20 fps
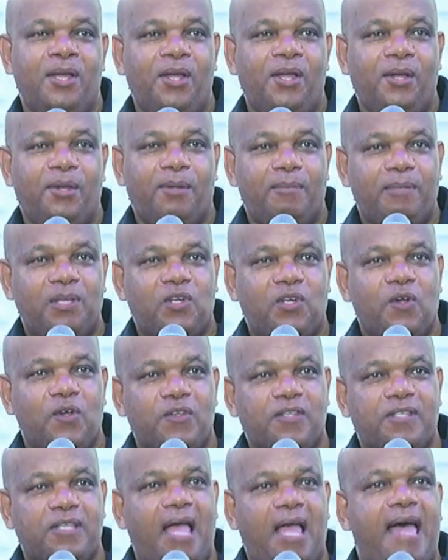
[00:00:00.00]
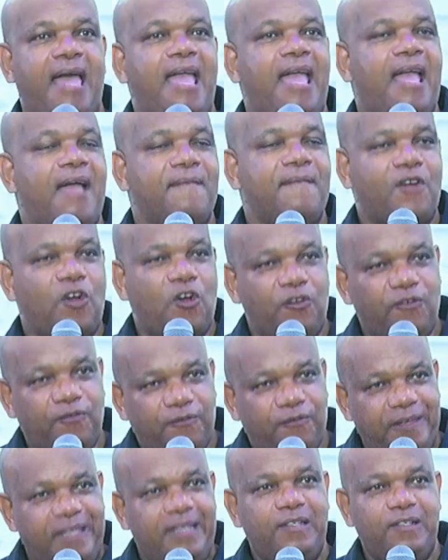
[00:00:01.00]
because I am
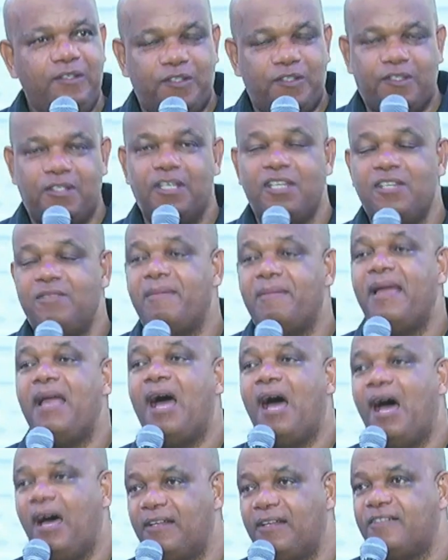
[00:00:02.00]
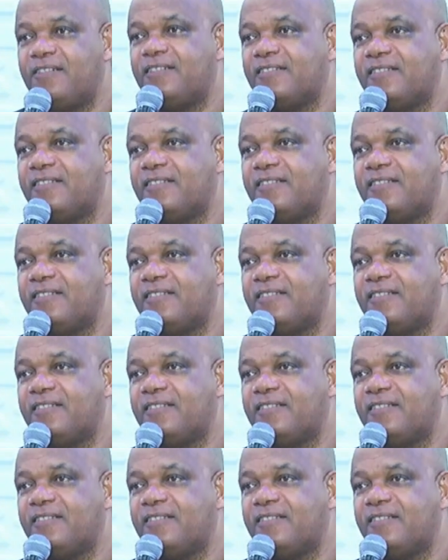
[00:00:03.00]
convinced in my heart